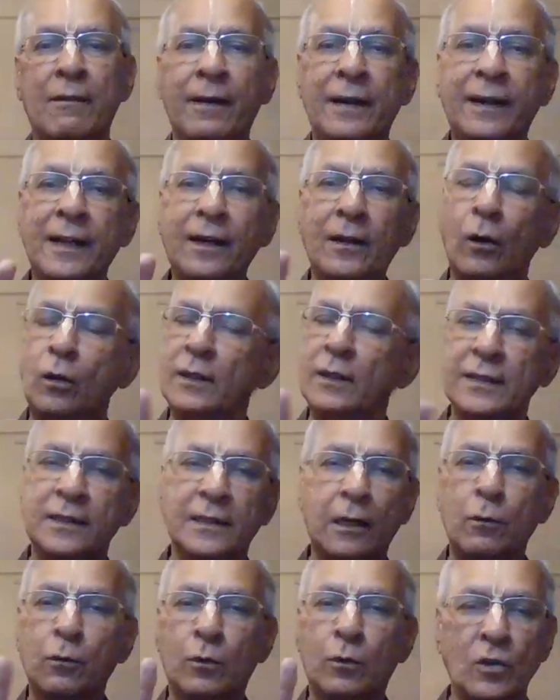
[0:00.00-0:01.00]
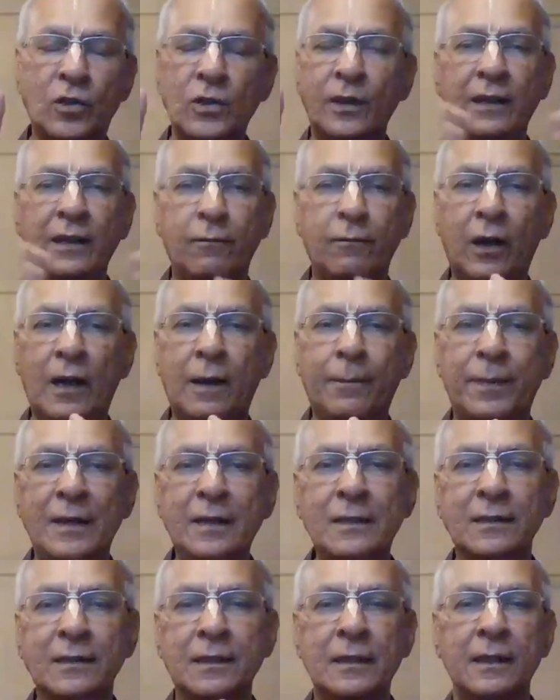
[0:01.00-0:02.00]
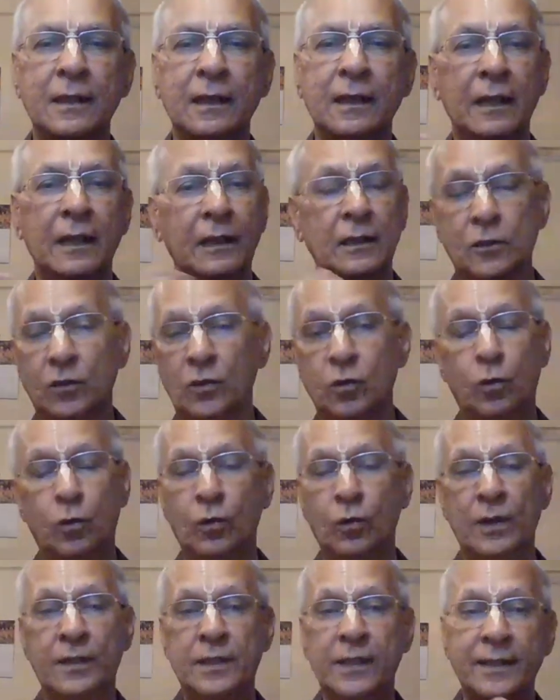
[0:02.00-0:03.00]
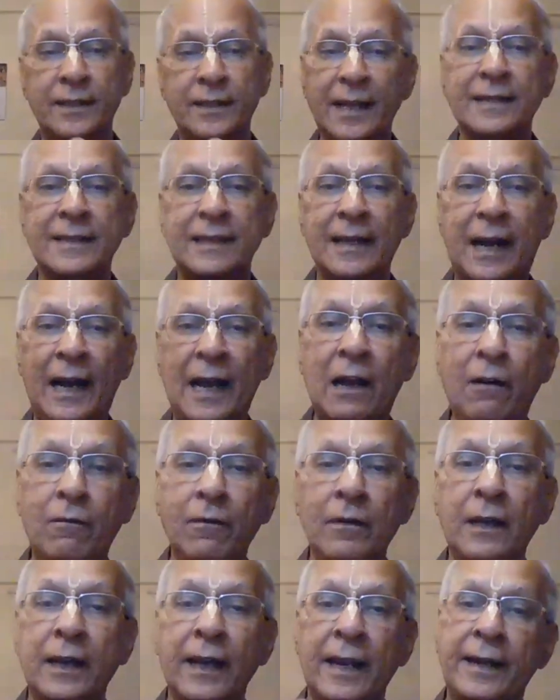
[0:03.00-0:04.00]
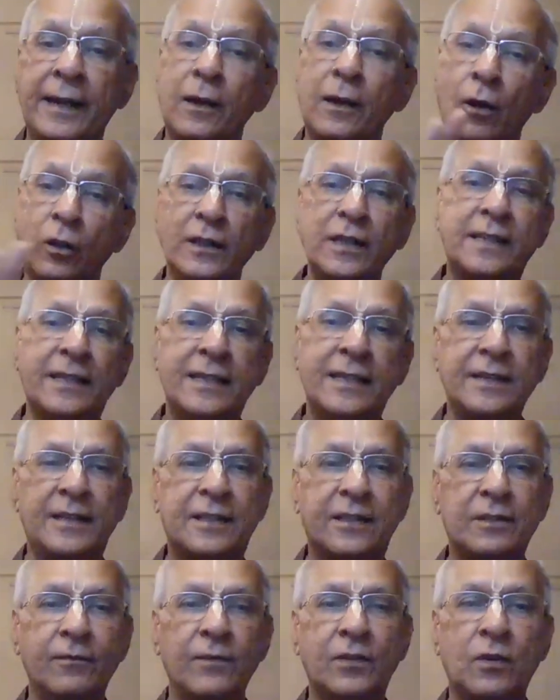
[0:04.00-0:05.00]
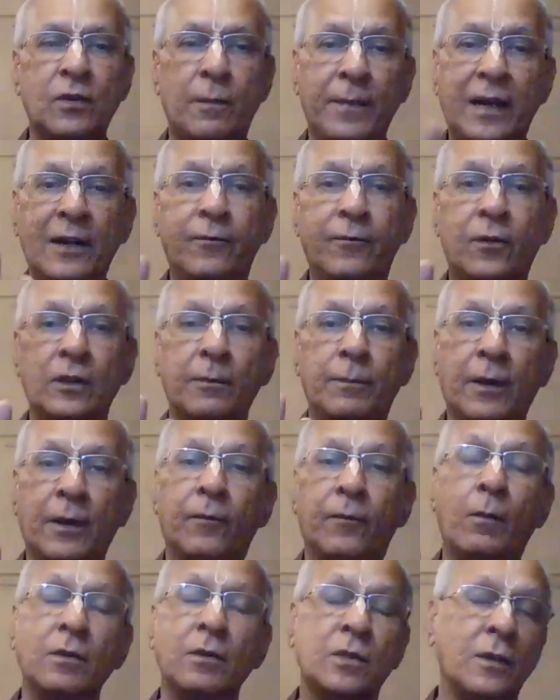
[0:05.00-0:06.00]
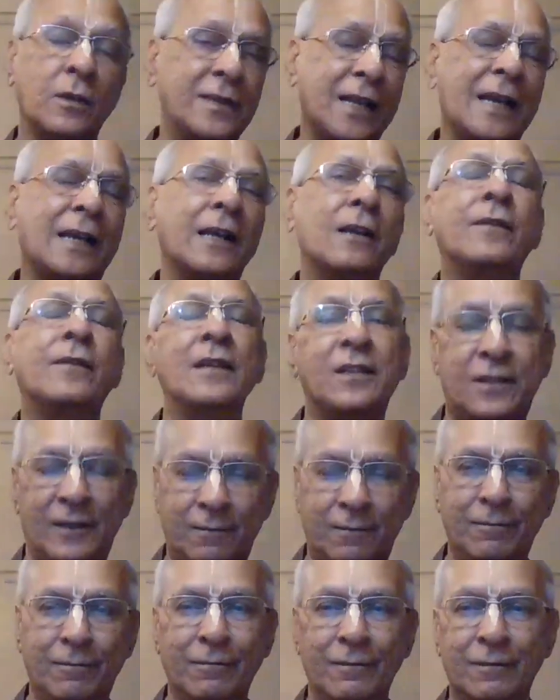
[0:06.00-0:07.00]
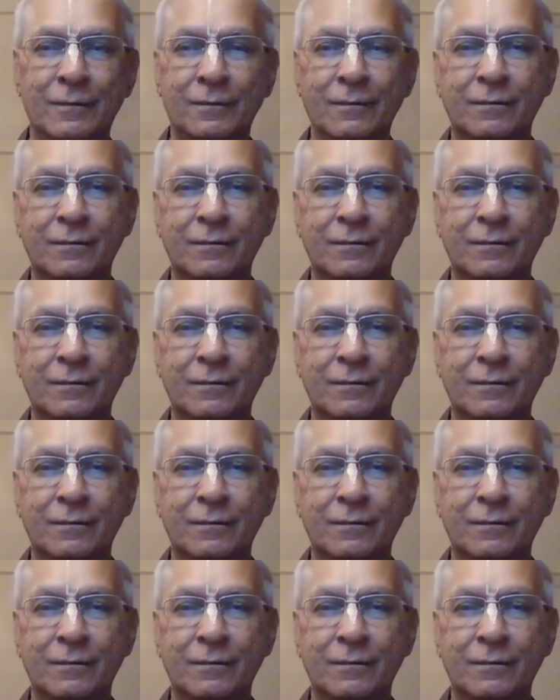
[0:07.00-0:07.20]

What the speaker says: I have hidden all this now. Consequently, what happened? So she says, I have hidden all these seeds which were meant for the performance of sacrifice.